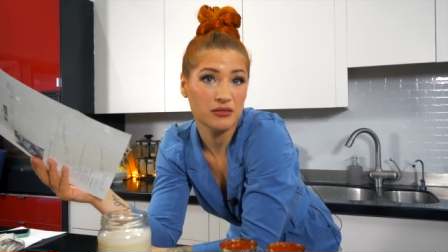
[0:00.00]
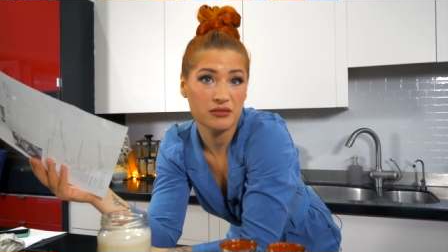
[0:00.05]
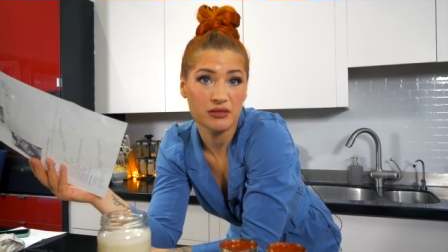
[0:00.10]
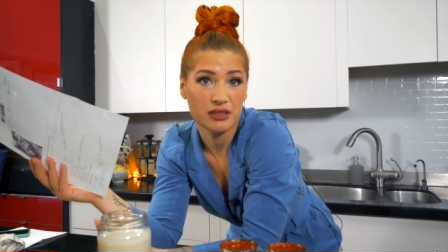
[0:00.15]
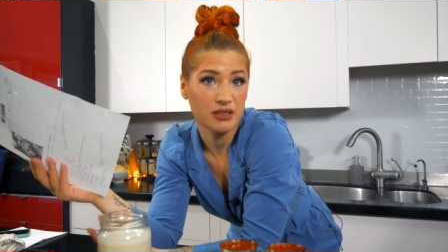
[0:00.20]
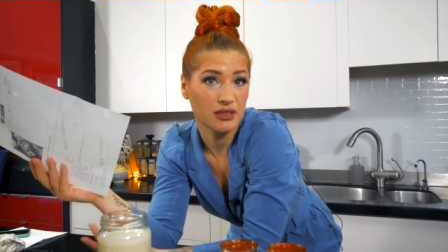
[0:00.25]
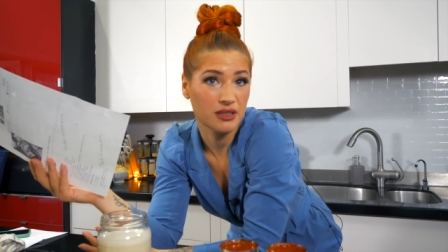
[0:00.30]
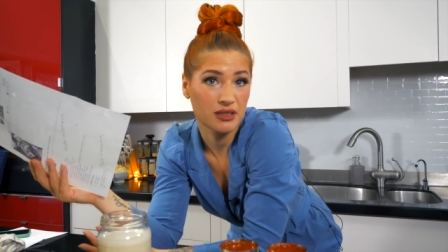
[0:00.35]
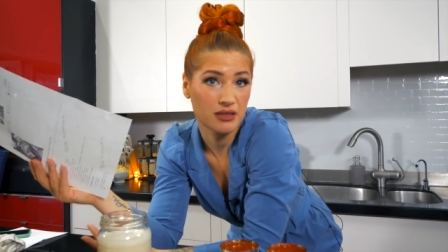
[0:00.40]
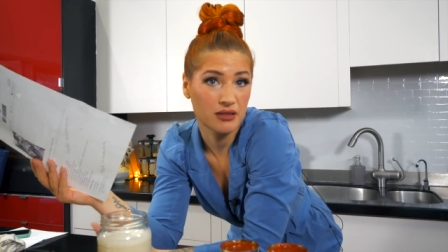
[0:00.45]

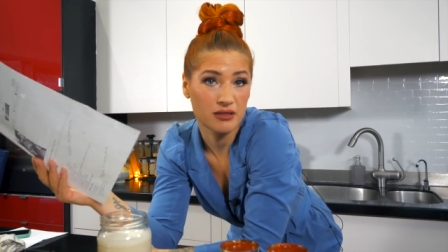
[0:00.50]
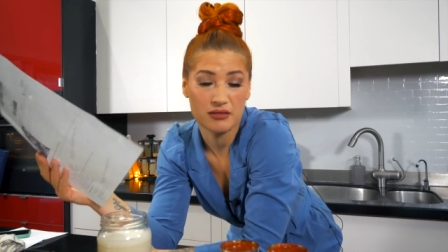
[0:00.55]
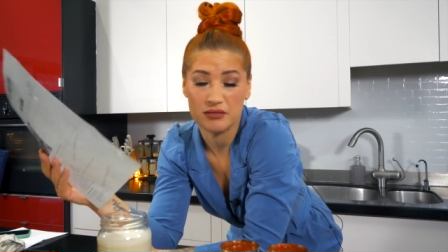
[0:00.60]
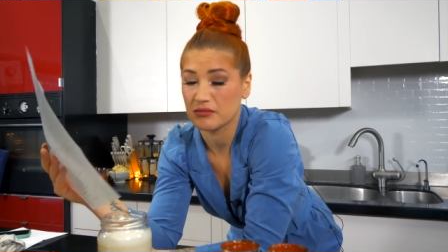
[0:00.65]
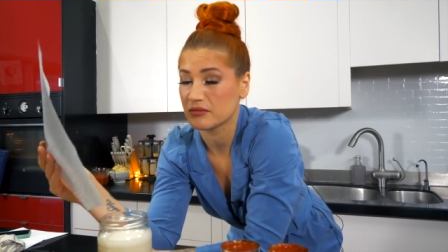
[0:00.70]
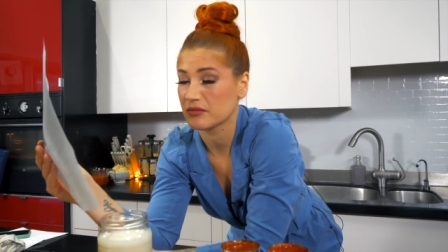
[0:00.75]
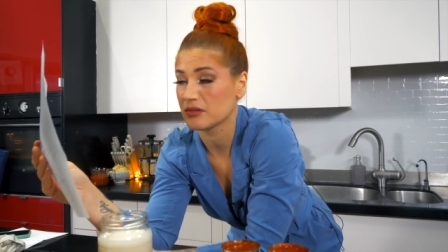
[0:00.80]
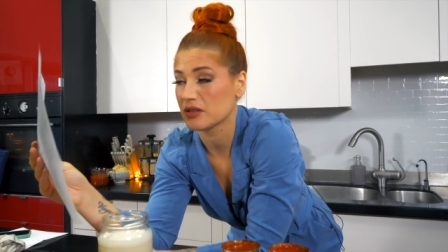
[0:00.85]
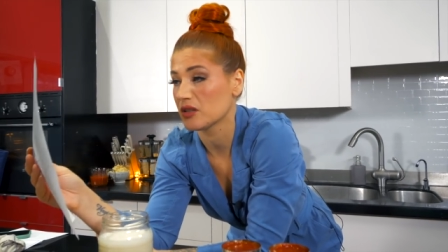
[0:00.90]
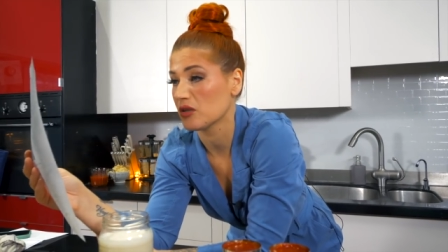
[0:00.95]
And it's
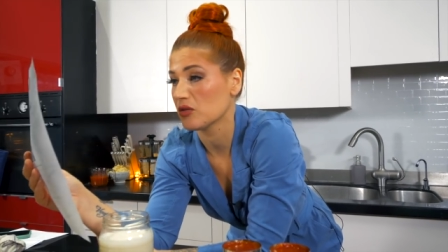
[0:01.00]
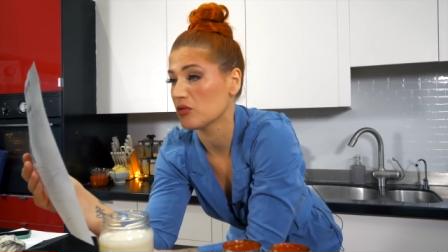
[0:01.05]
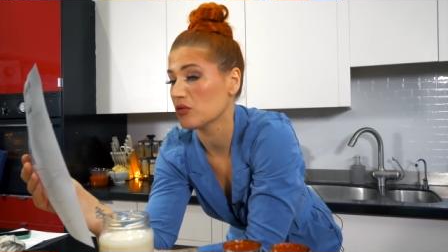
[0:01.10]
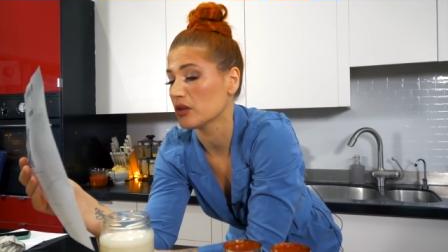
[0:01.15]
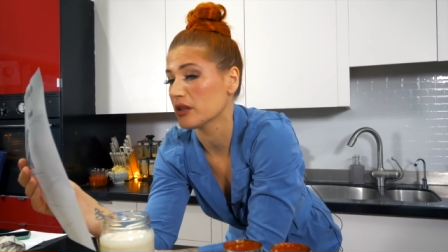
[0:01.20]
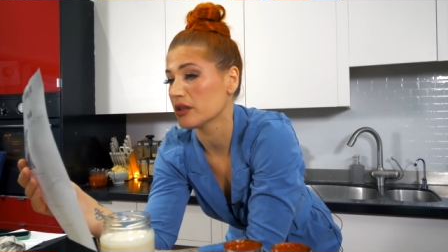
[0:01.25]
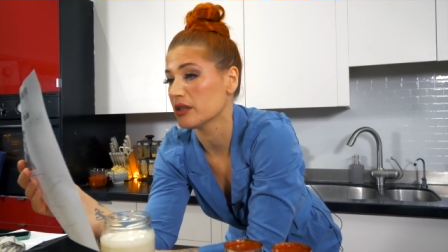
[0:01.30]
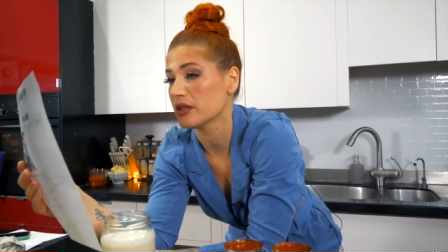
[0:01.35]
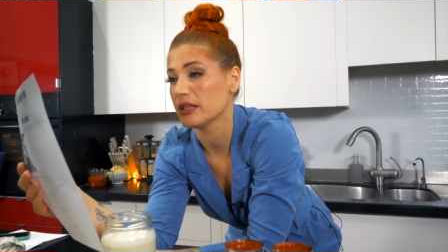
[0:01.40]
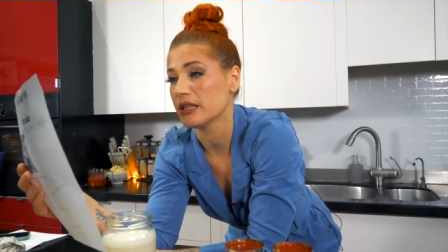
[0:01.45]
so
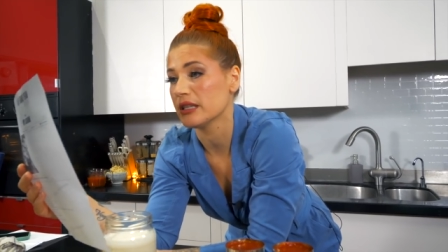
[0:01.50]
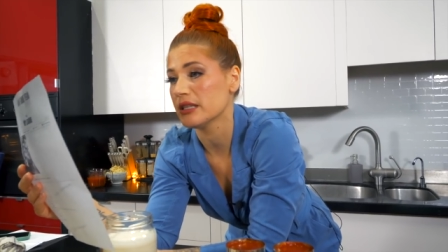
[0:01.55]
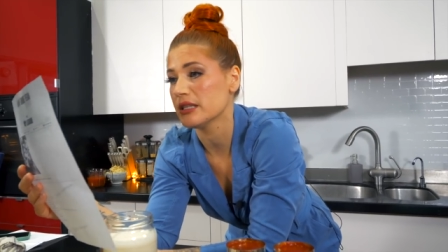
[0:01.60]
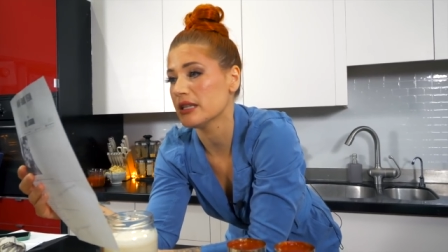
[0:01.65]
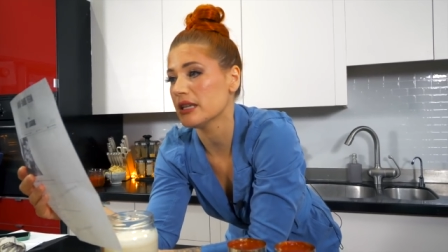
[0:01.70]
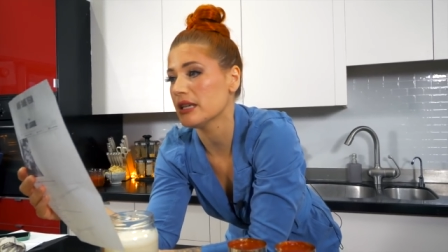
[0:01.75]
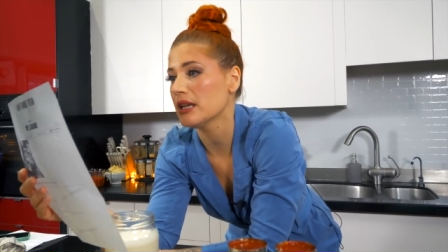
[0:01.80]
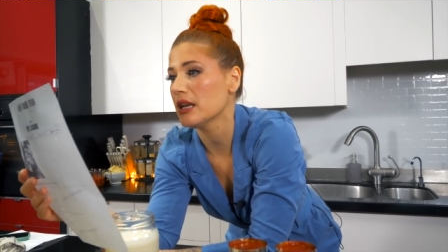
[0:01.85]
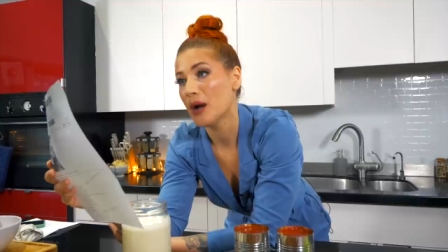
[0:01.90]
good and easy.